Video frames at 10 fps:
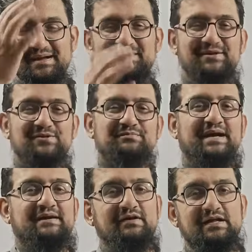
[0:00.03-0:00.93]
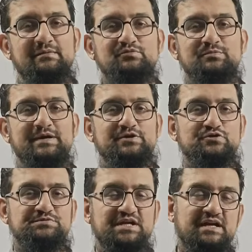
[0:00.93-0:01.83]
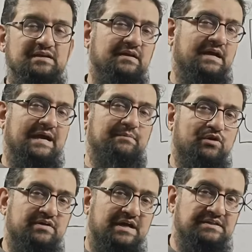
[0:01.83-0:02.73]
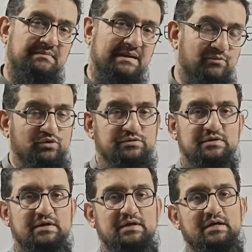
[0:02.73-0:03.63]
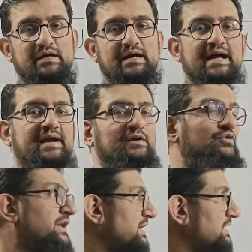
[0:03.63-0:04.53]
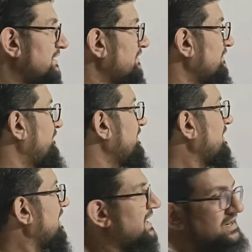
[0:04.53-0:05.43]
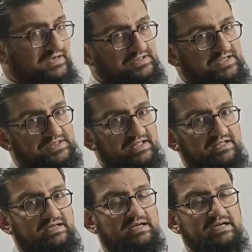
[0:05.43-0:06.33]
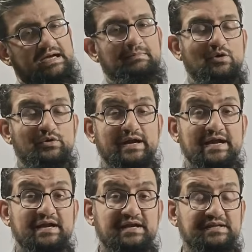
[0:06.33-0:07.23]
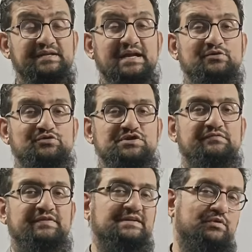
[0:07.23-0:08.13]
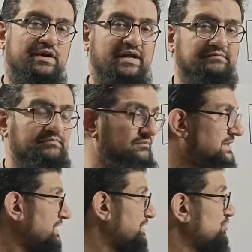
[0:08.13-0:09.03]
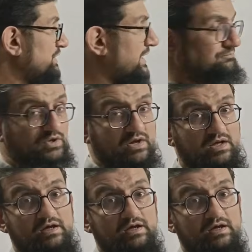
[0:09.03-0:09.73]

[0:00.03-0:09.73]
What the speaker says: Assalamu alaikum and welcome to my YouTube channel. I am Dr. Asim Mahmood and today we are discussing about another nitrogen based product, that is urea.